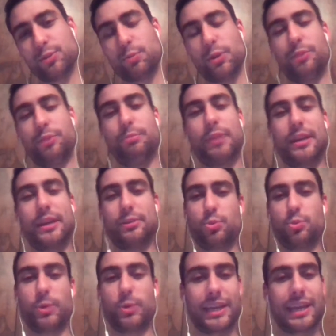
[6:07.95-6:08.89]
will the
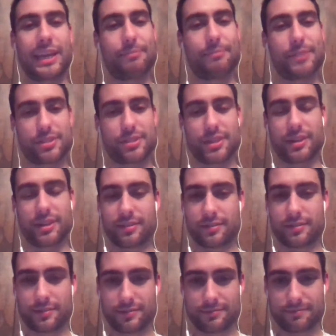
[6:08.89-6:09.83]
Browns win a game this year?
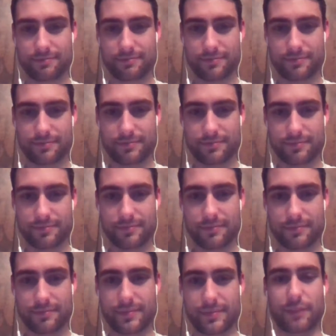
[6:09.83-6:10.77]

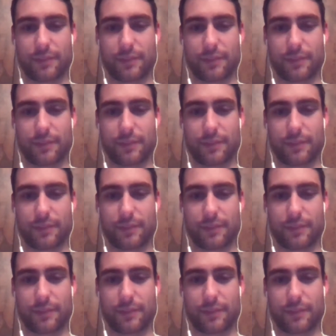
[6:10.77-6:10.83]
Their